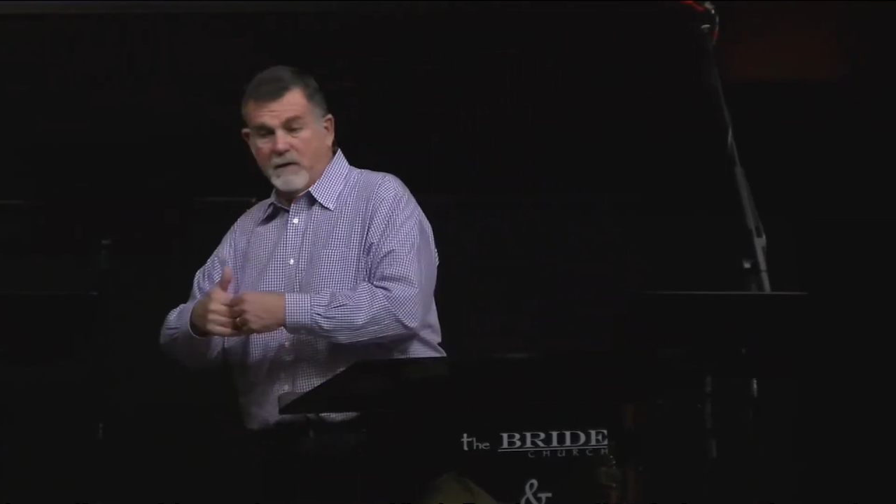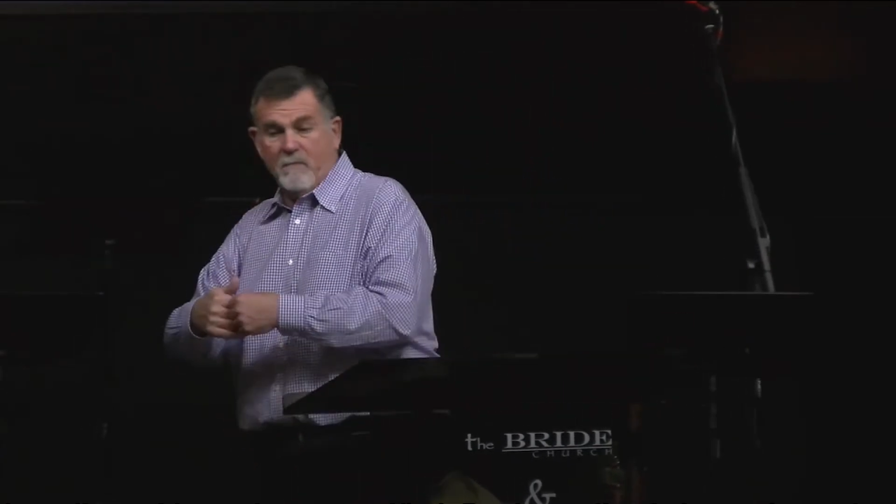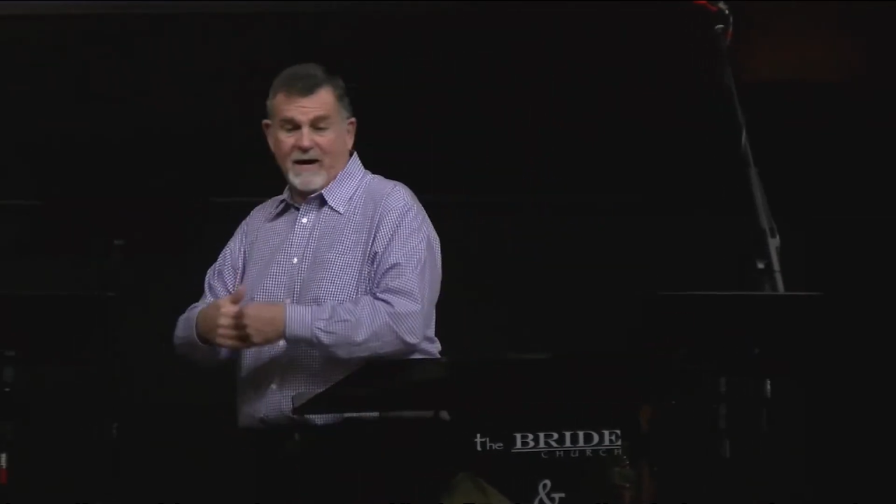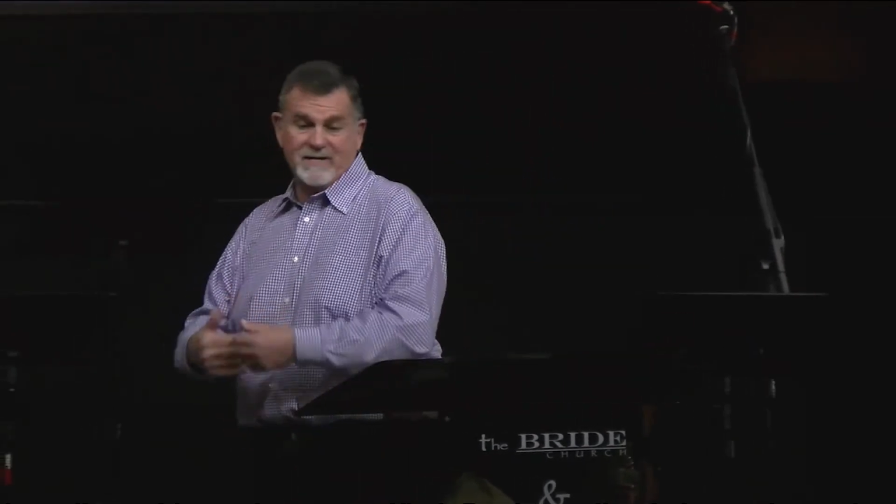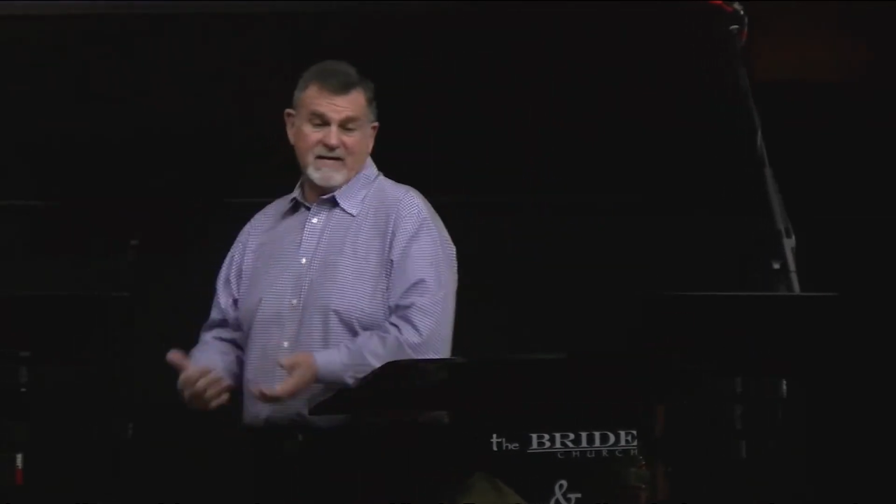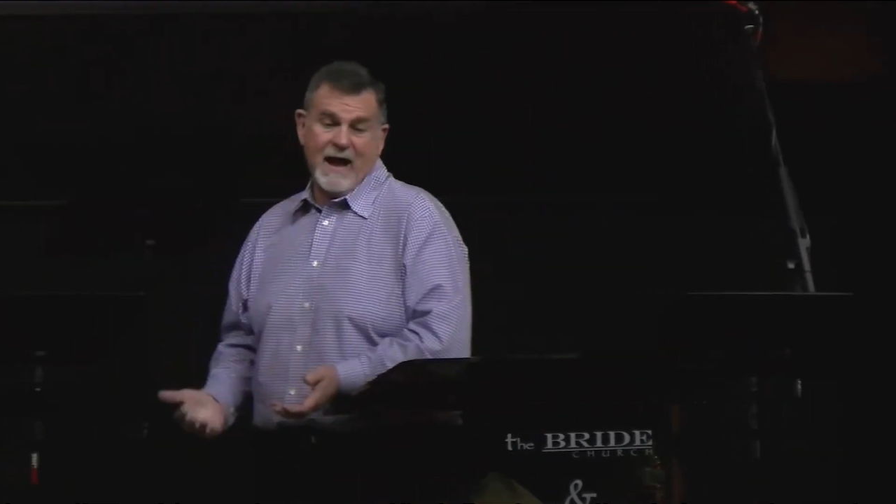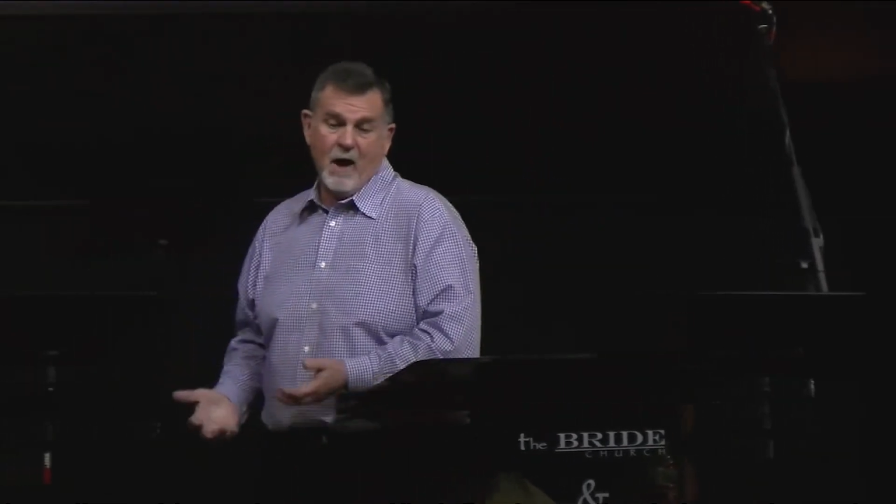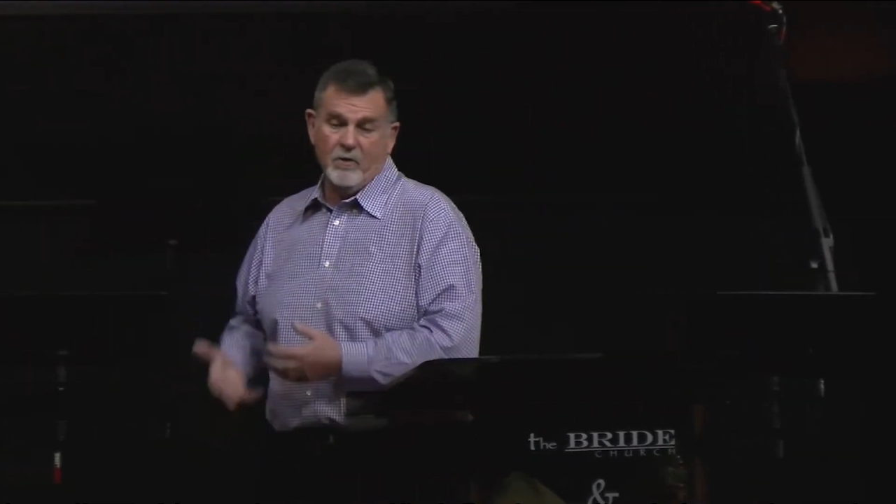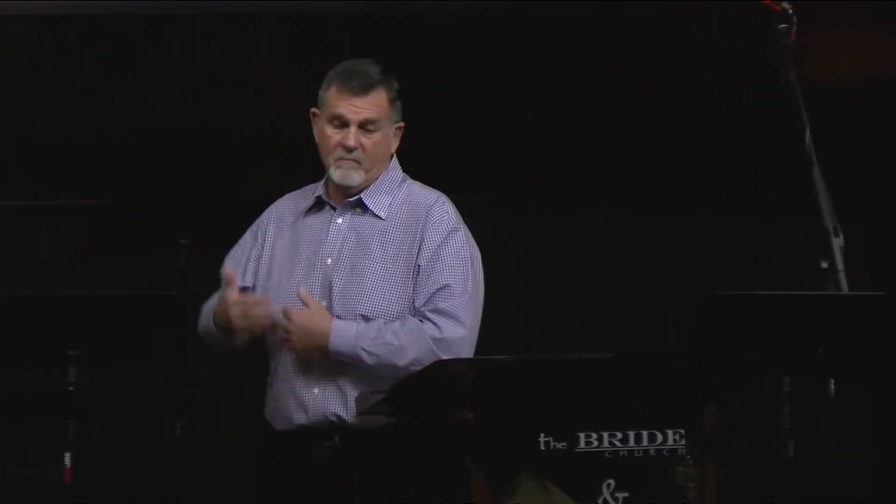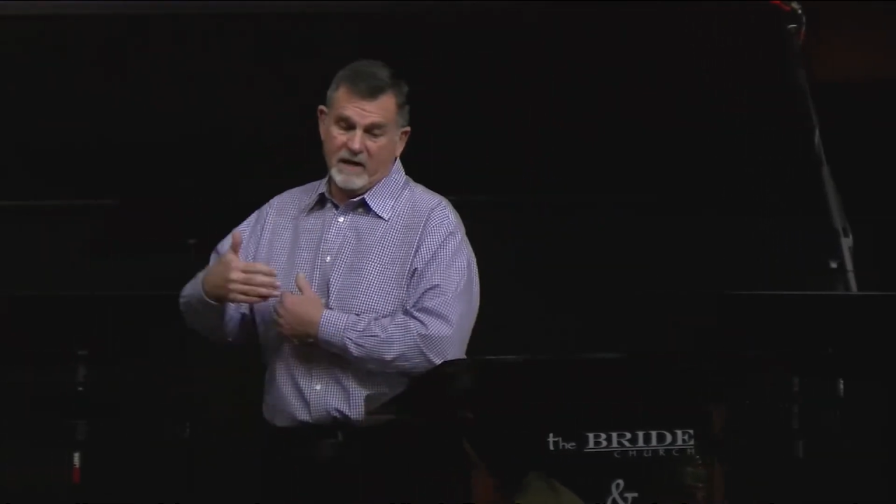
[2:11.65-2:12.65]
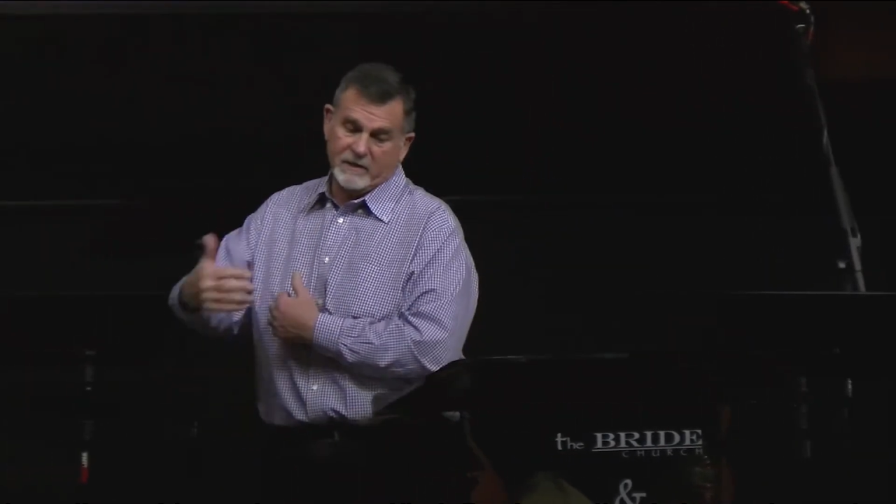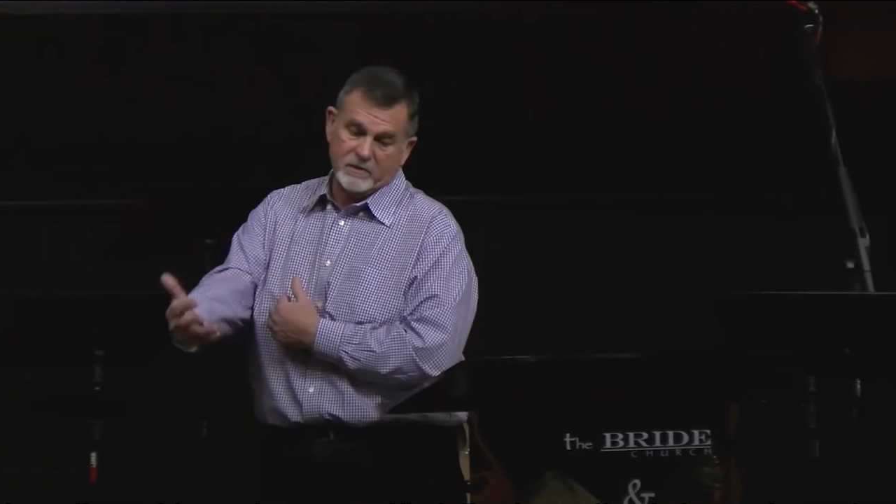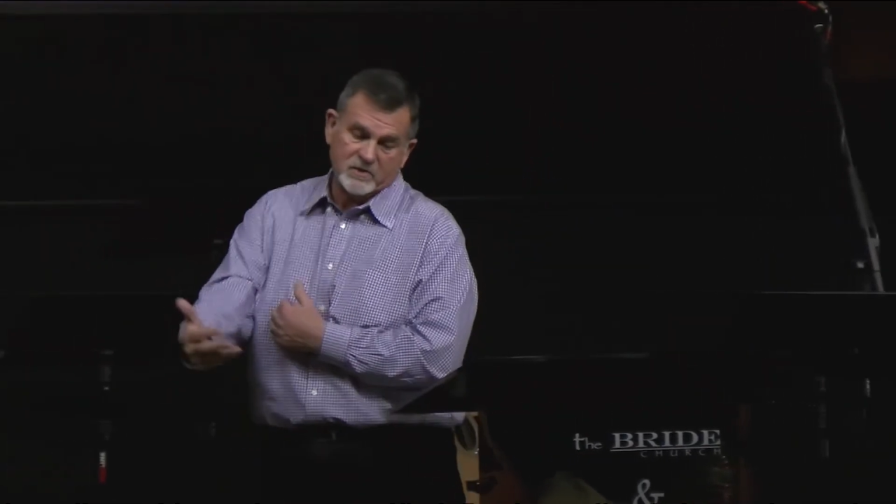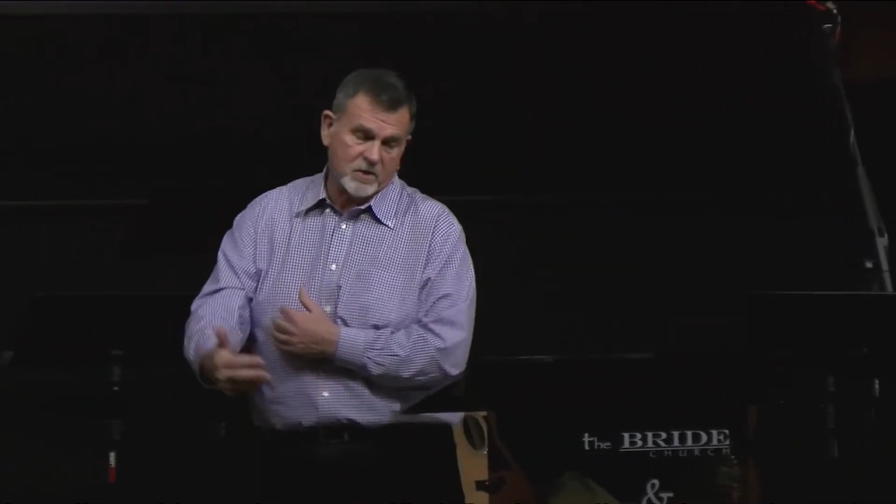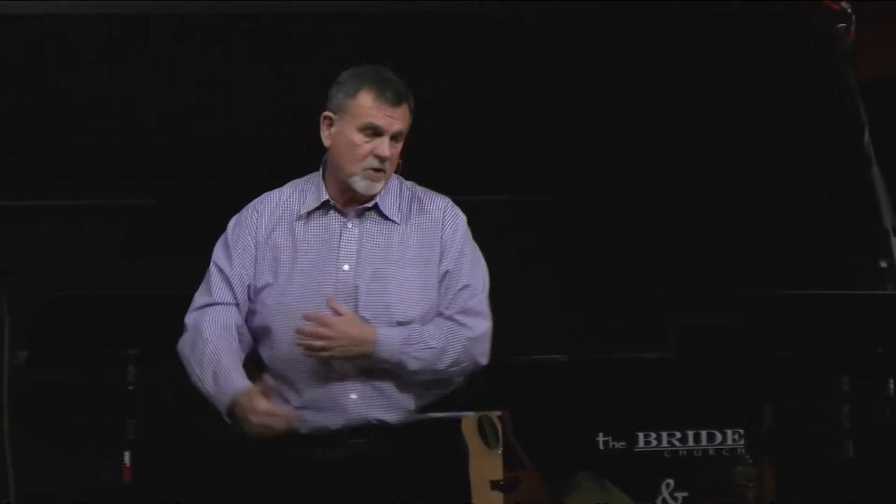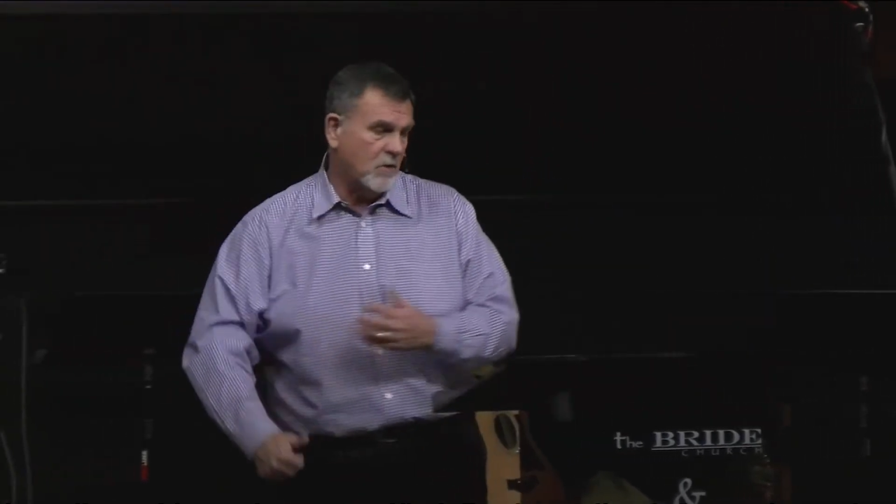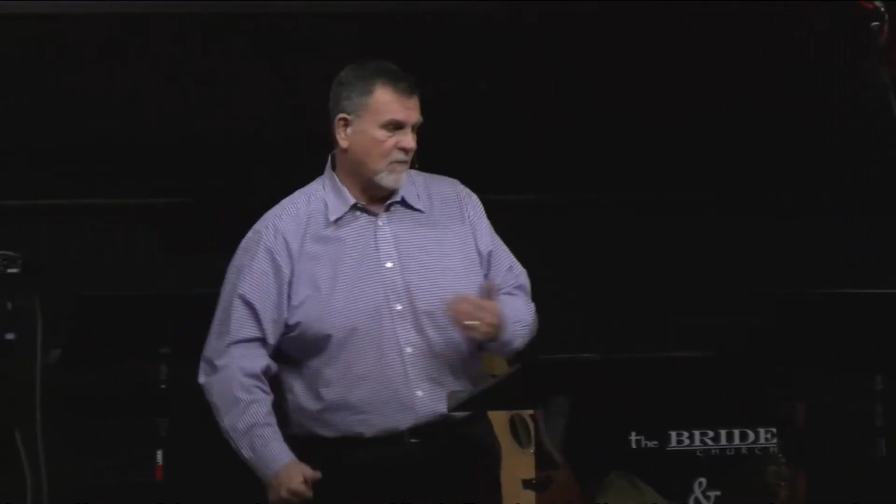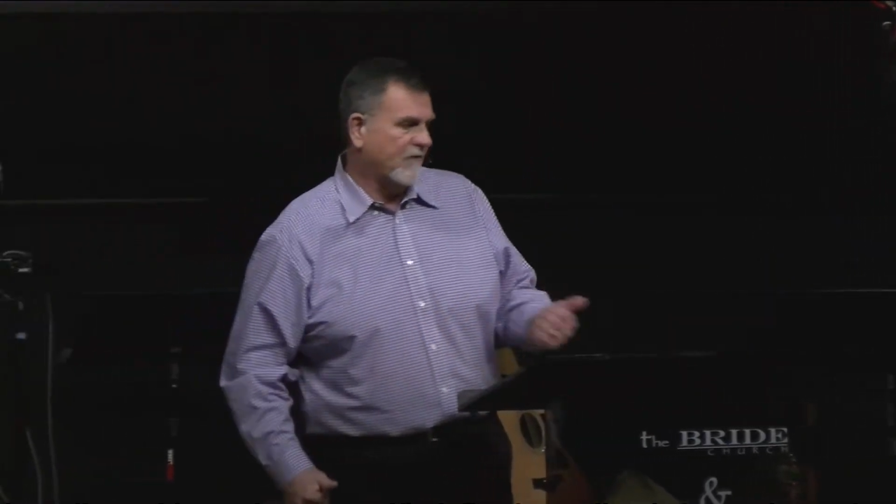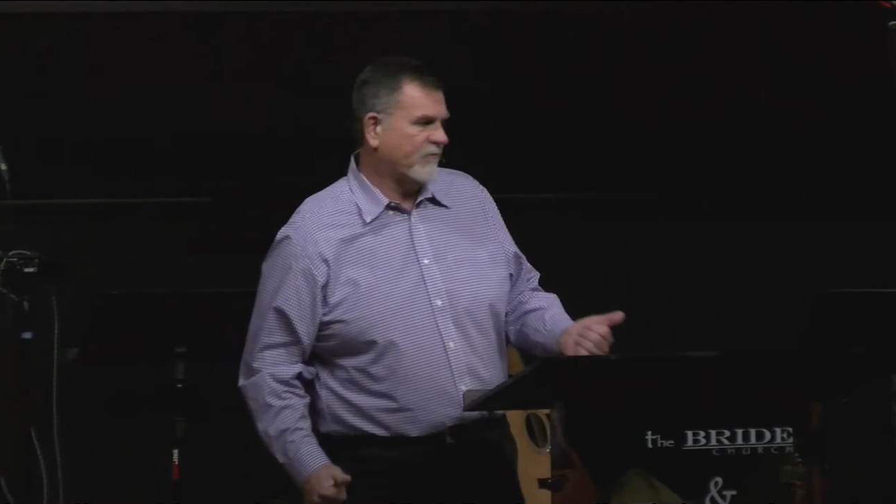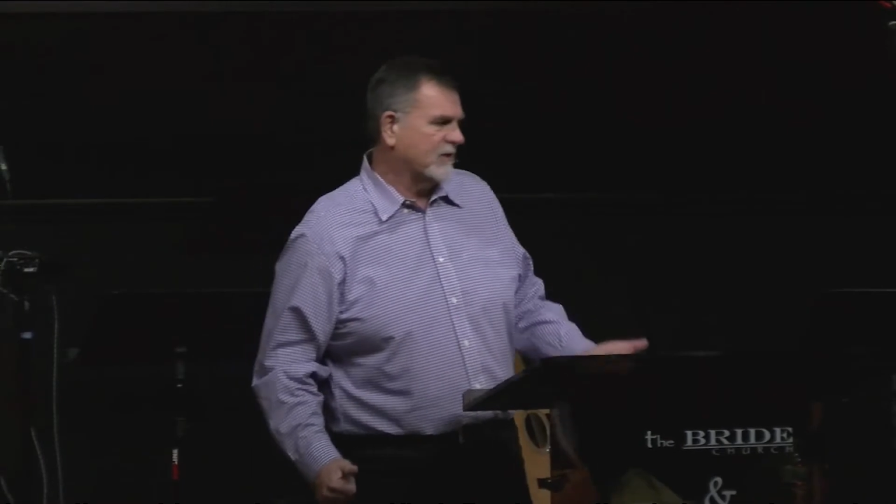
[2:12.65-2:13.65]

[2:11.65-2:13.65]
in my doubt or my concern or my